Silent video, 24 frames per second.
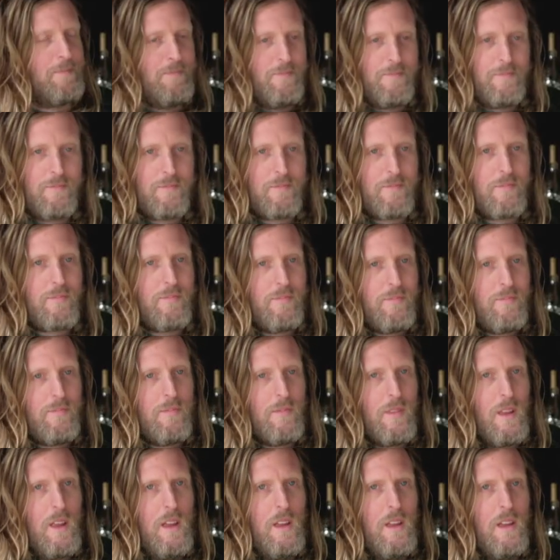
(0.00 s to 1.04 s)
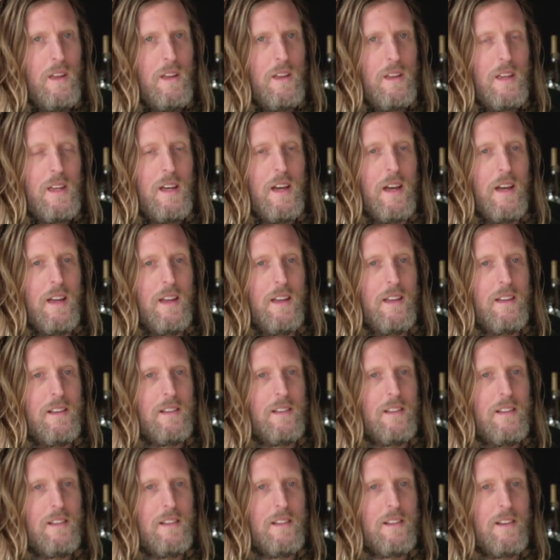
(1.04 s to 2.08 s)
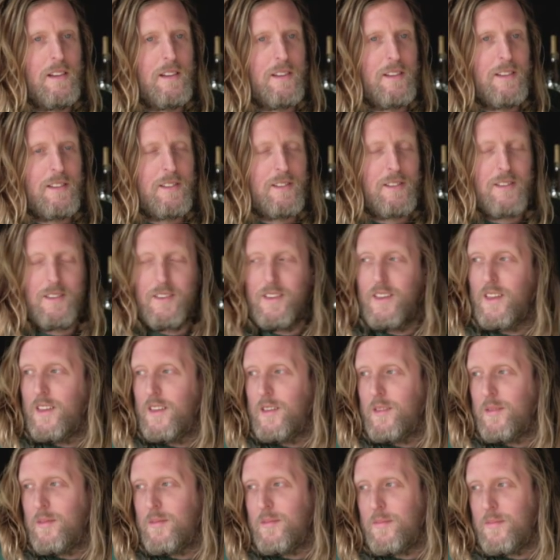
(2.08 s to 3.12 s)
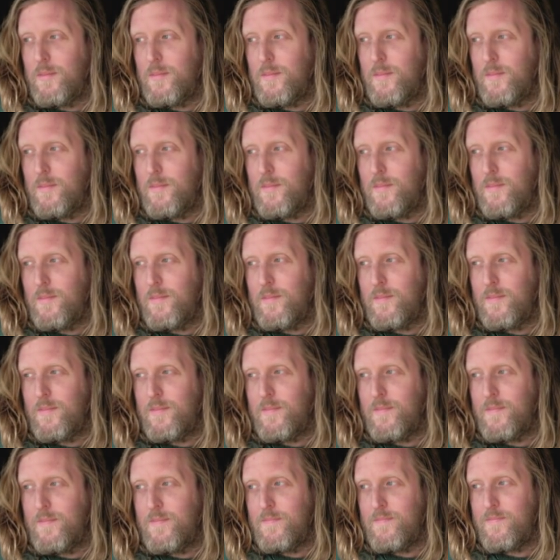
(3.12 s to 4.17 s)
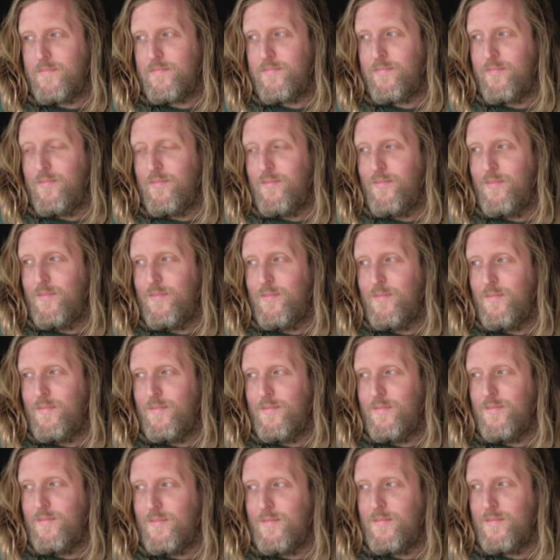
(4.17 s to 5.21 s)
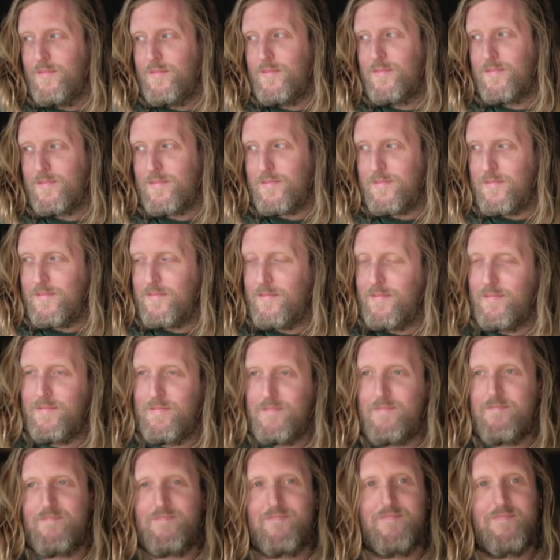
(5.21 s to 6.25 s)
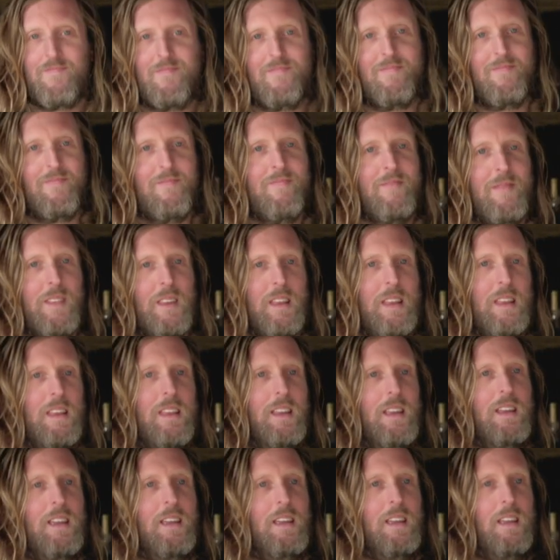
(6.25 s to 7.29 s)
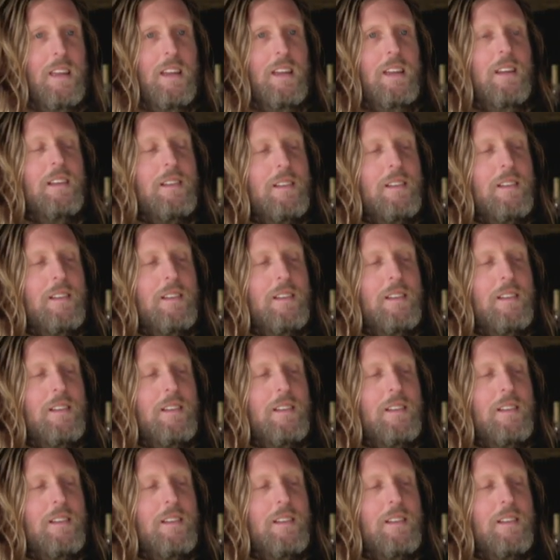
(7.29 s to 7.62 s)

(silent)